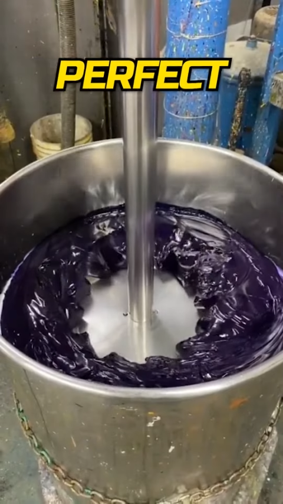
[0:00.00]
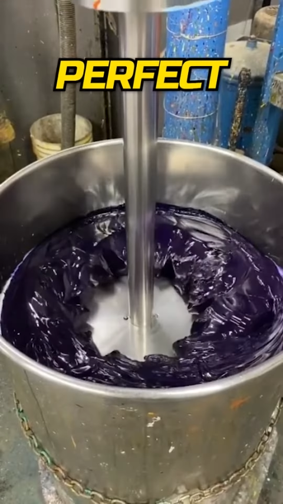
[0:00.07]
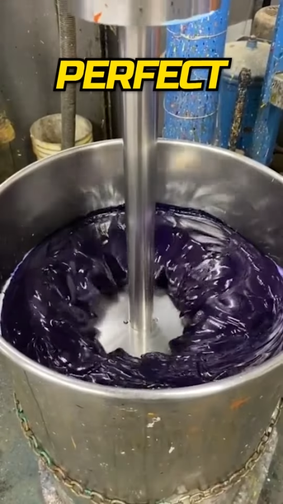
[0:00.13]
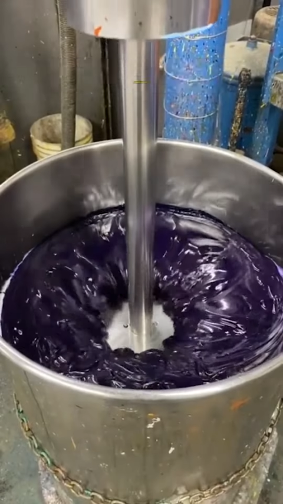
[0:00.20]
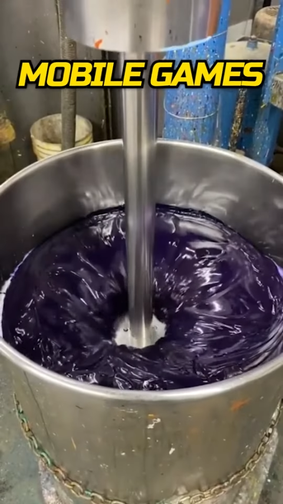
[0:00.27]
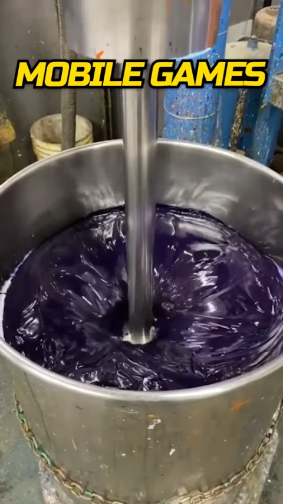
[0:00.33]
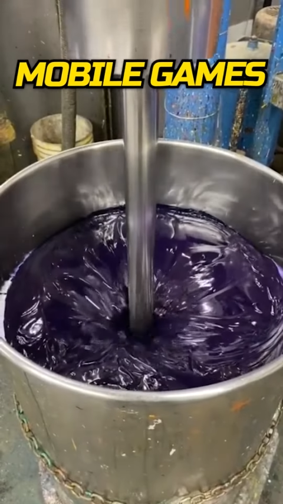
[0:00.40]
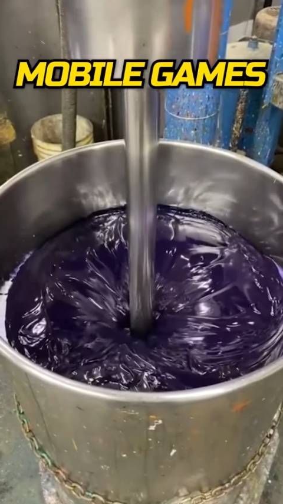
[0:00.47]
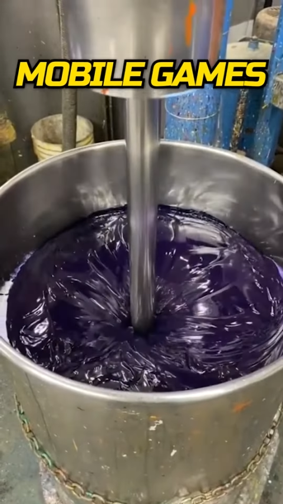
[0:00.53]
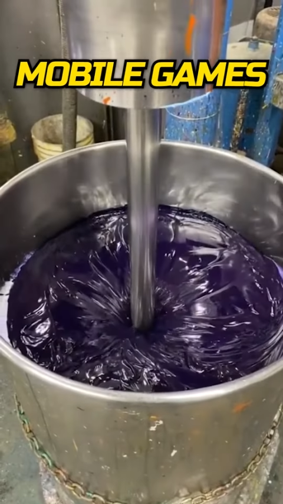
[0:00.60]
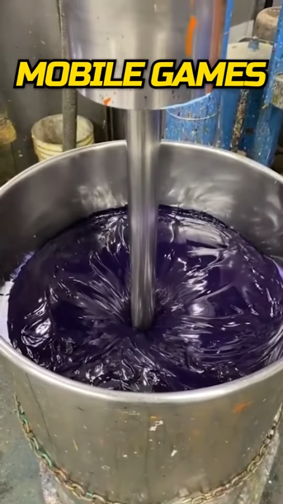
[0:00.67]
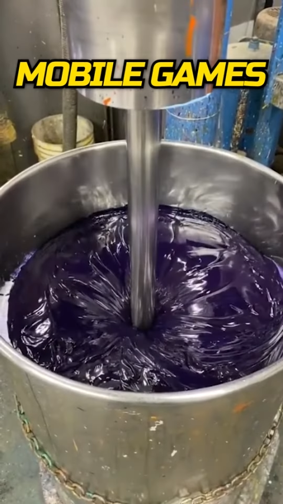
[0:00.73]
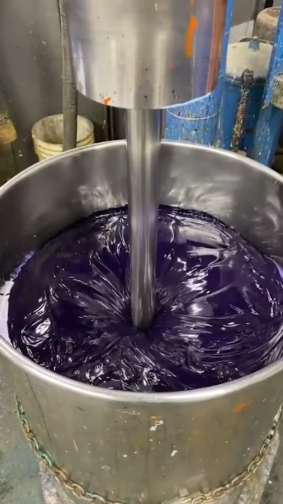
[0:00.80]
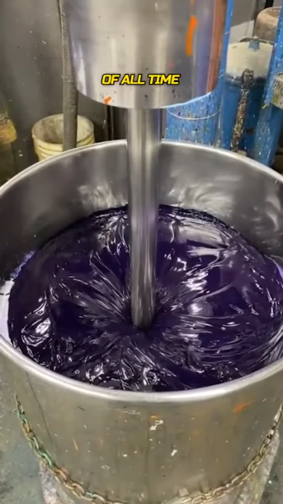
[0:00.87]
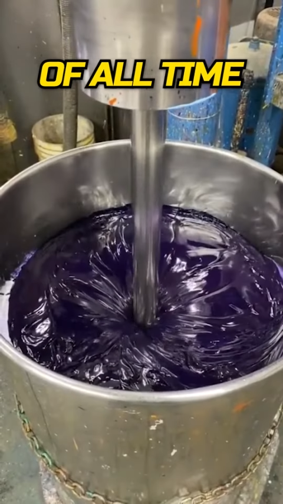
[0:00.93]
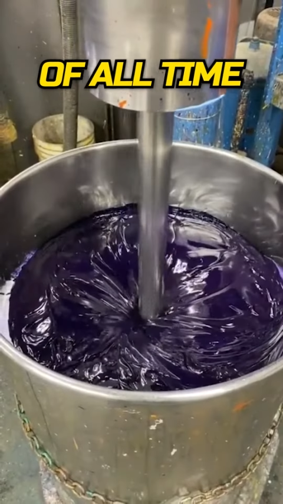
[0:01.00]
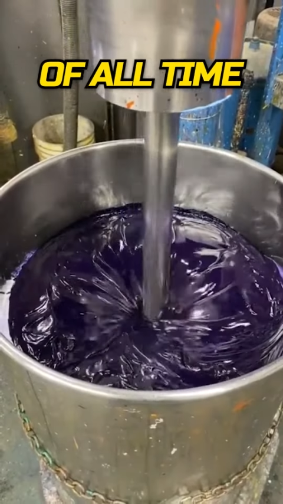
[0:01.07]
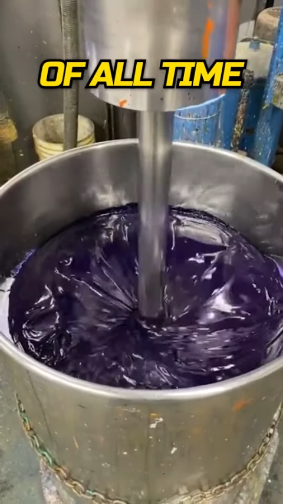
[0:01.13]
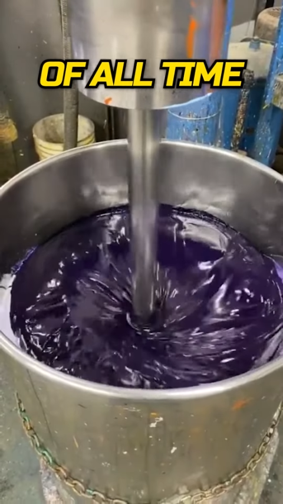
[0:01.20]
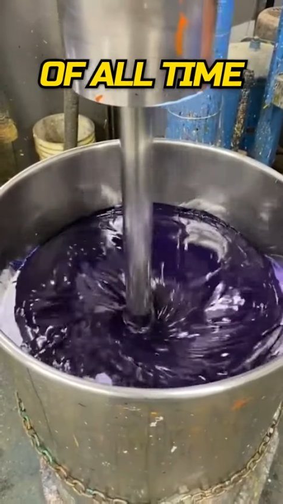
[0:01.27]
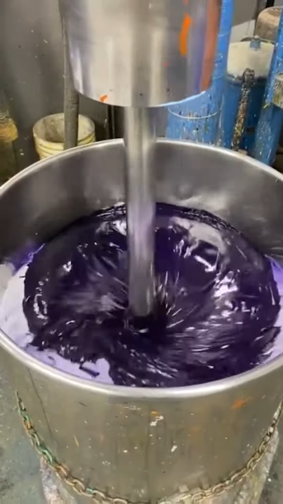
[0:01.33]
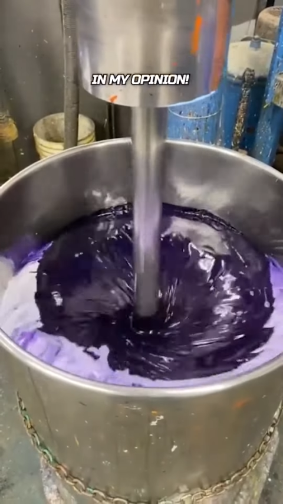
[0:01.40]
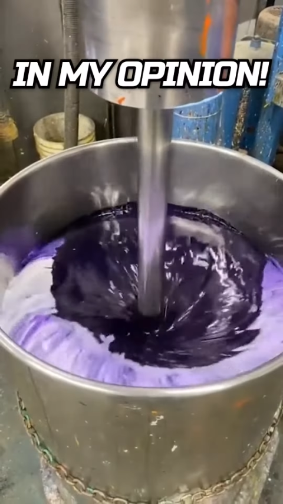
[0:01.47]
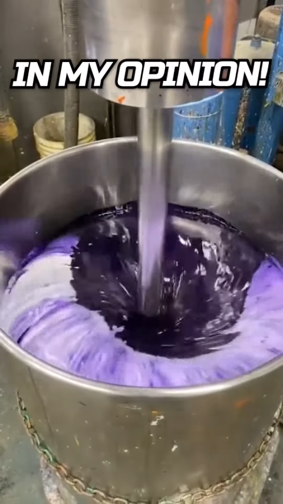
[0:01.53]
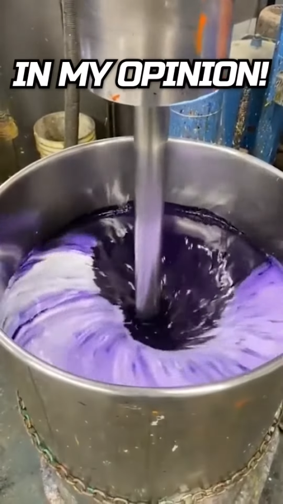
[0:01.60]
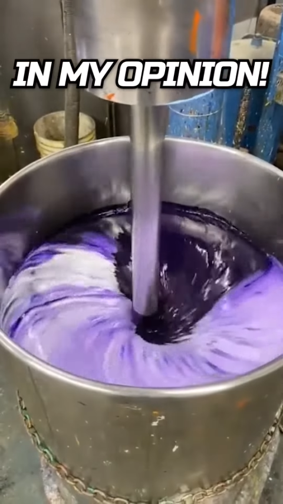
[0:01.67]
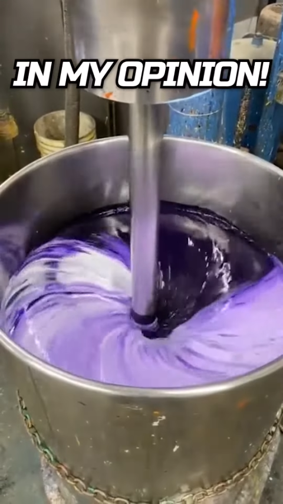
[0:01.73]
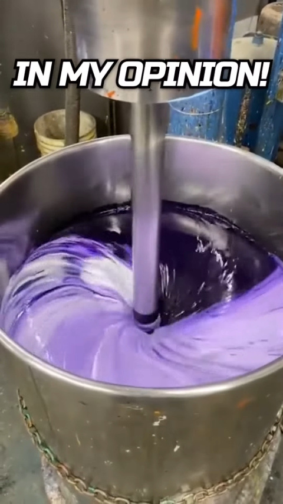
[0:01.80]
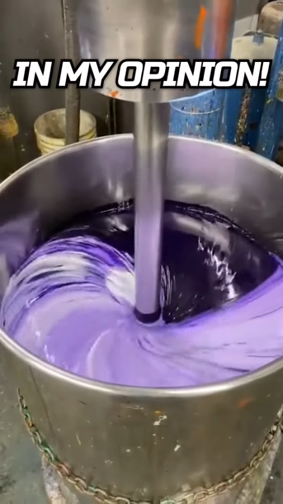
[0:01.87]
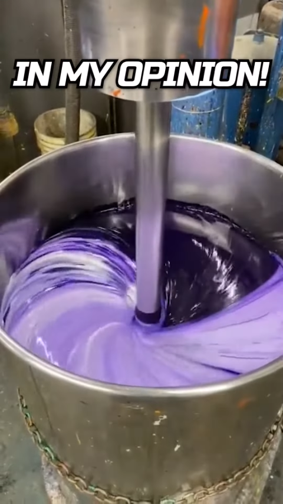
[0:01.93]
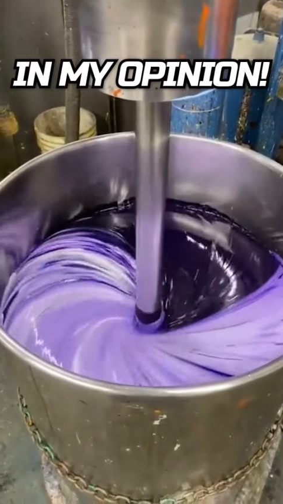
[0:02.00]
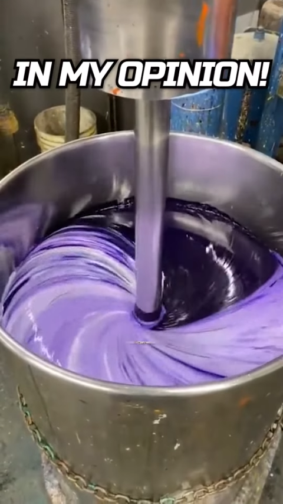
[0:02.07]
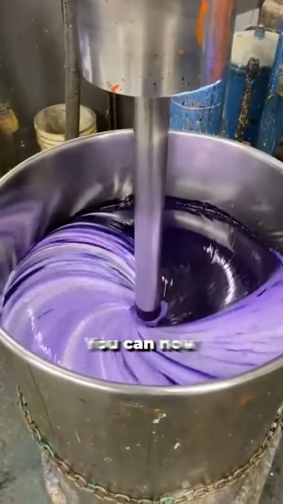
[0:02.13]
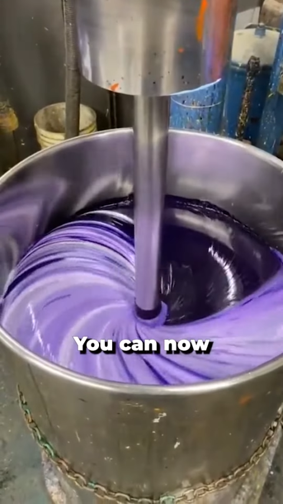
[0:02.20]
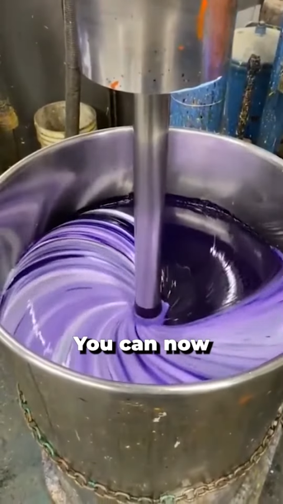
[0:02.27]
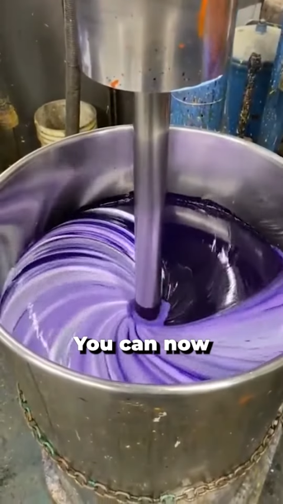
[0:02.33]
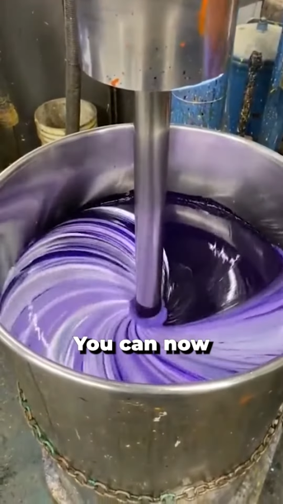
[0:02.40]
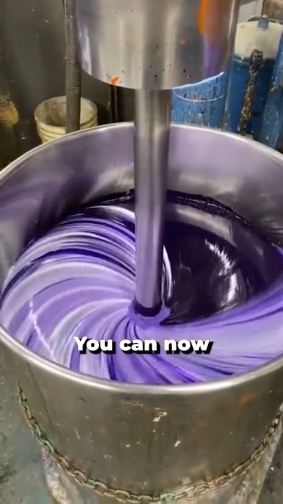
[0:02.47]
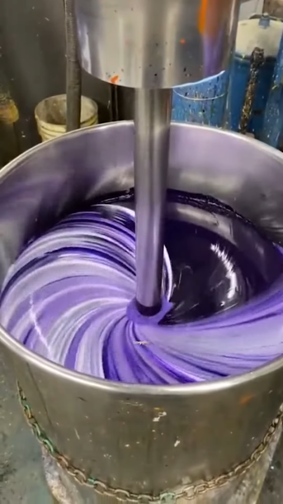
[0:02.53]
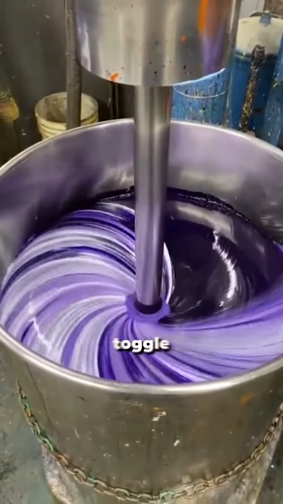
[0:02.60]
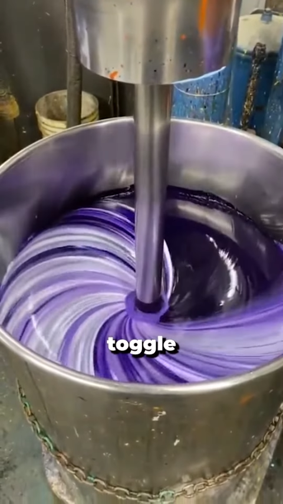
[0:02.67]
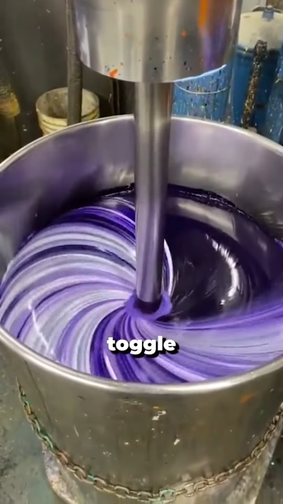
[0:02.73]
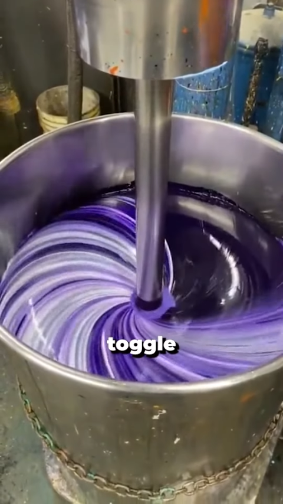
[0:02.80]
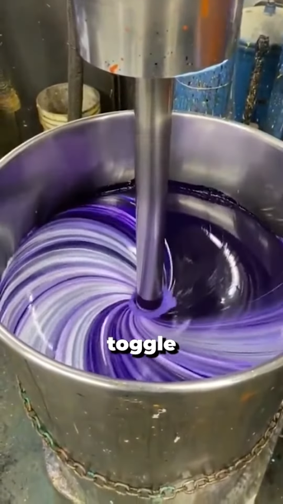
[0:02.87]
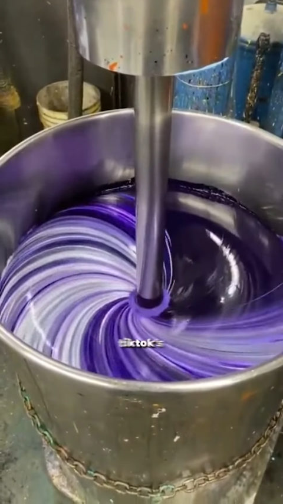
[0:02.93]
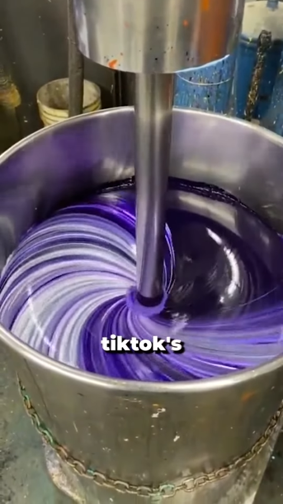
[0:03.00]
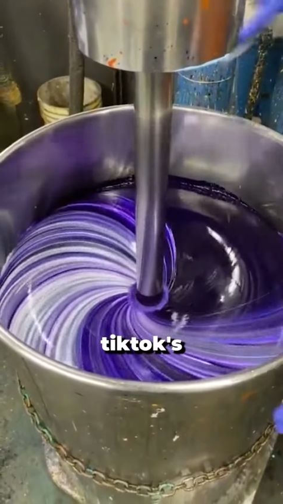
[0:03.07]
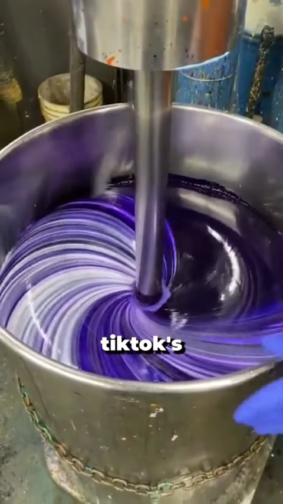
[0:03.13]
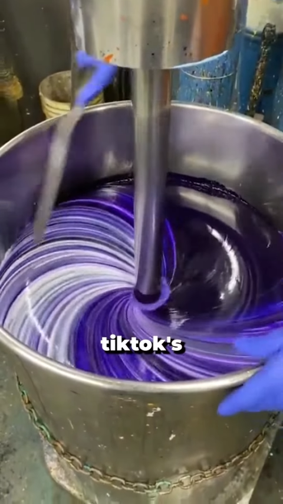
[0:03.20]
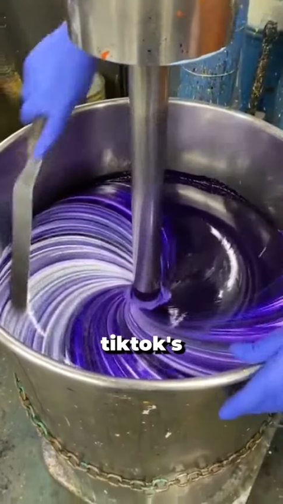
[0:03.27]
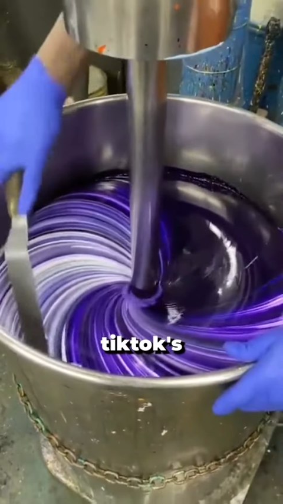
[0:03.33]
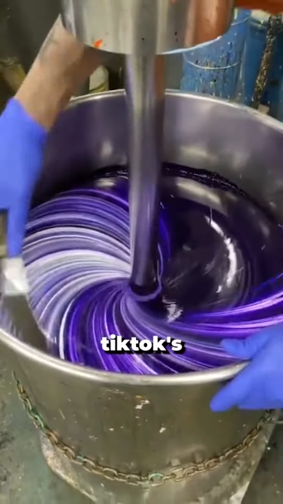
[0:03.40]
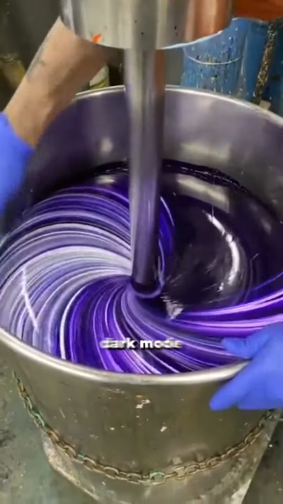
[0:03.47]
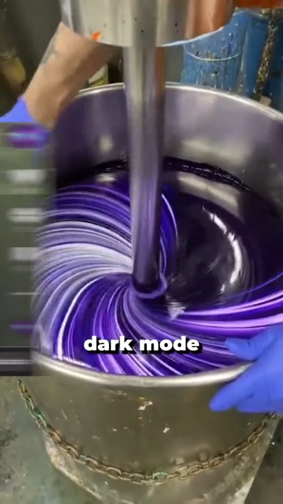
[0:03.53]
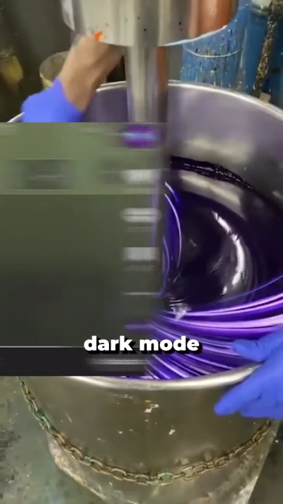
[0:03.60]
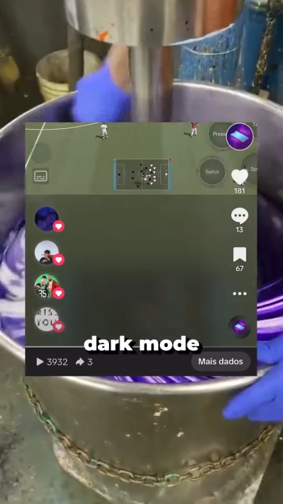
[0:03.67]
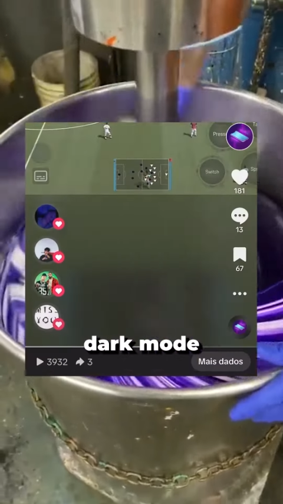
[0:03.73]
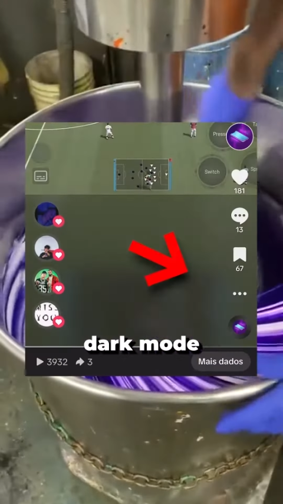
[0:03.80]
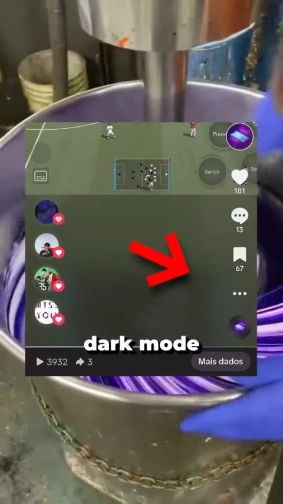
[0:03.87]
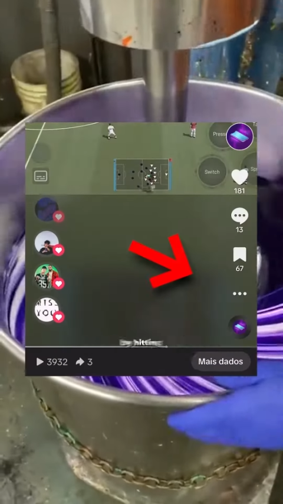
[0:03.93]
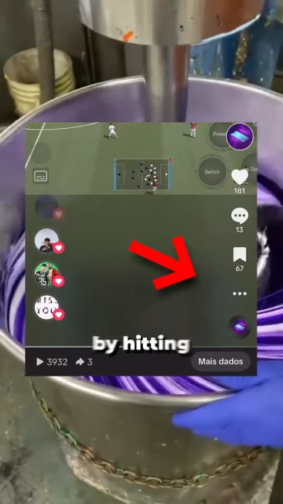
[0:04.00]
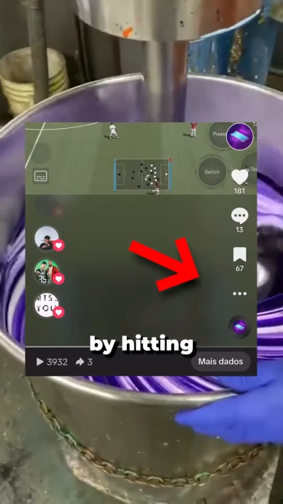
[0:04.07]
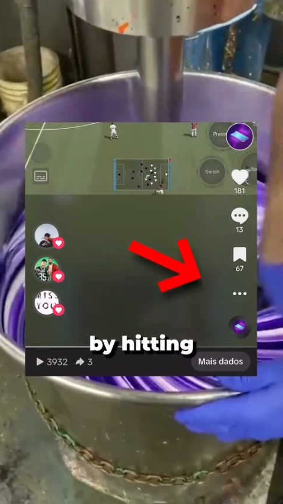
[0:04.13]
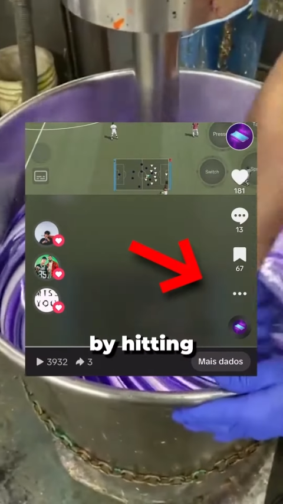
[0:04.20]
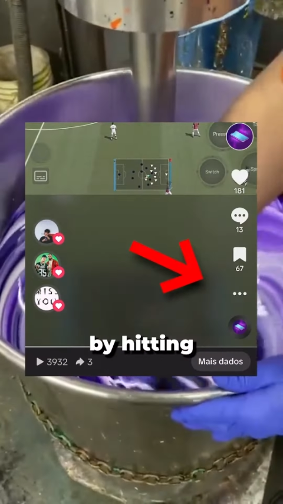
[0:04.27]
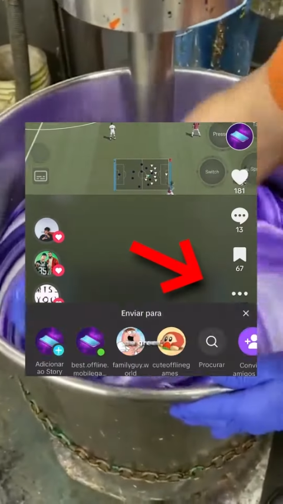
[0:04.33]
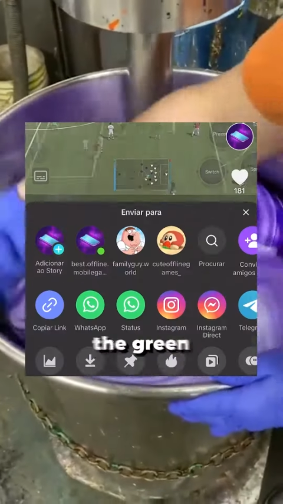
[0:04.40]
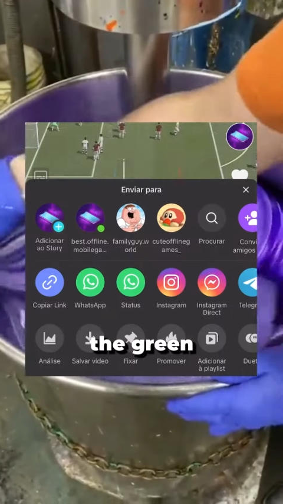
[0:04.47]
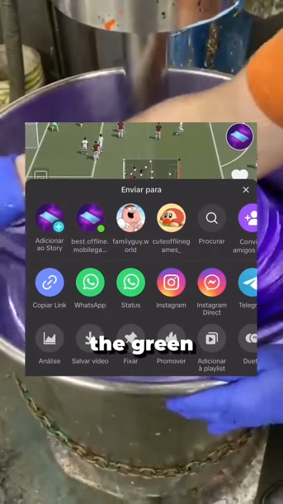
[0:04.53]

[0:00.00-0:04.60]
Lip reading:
No face is visible, so there are no lips to read.